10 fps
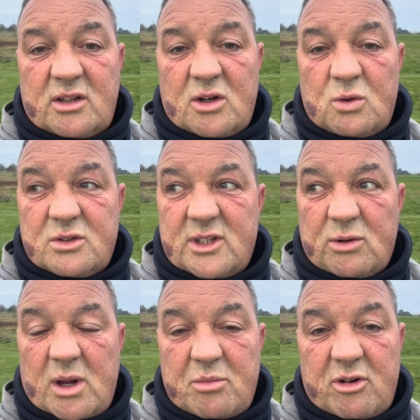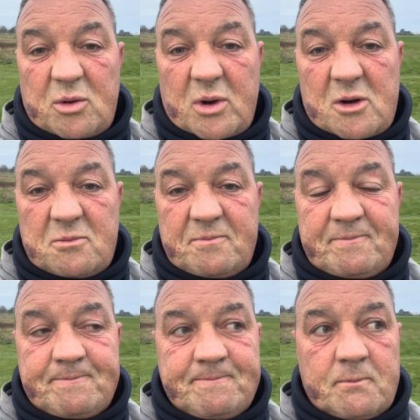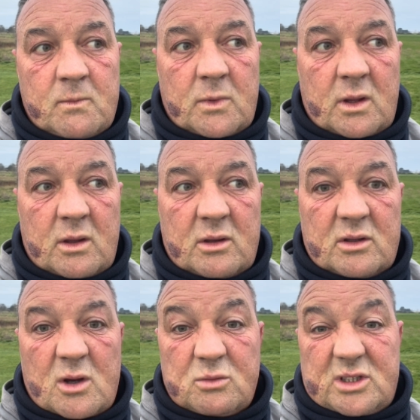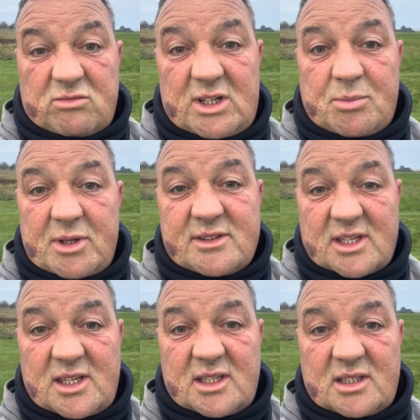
Course has held up pretty well. The course is really busy.